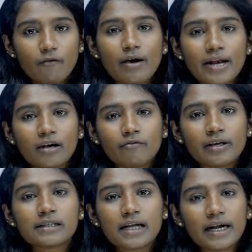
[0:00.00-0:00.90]
Wherein
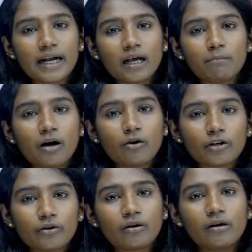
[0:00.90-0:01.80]
we studied about,
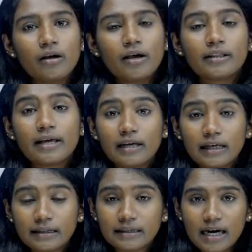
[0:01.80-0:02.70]

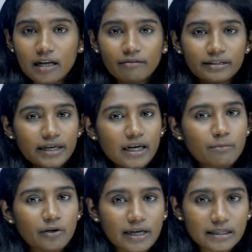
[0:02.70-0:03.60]
we studied
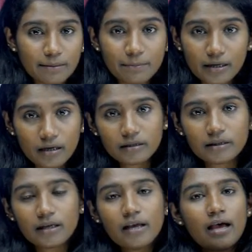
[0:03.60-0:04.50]
about
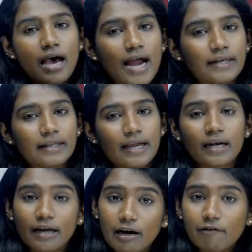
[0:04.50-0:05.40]
receptors, and
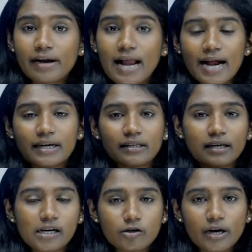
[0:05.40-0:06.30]
then when I did
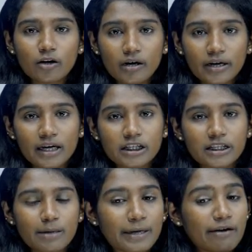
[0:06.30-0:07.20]
the control and coordination
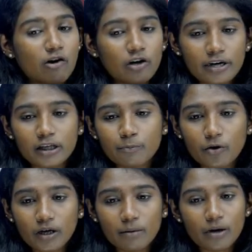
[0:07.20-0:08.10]
chapter, I've already
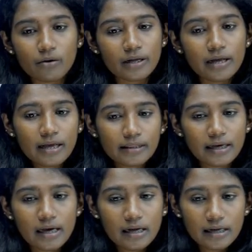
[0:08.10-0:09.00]
spoken about
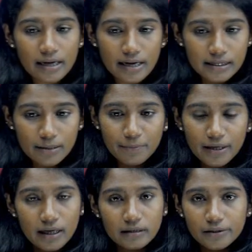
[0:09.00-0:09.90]
the
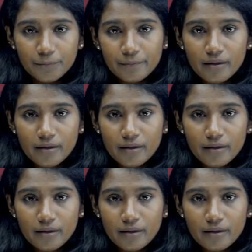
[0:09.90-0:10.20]
receptors,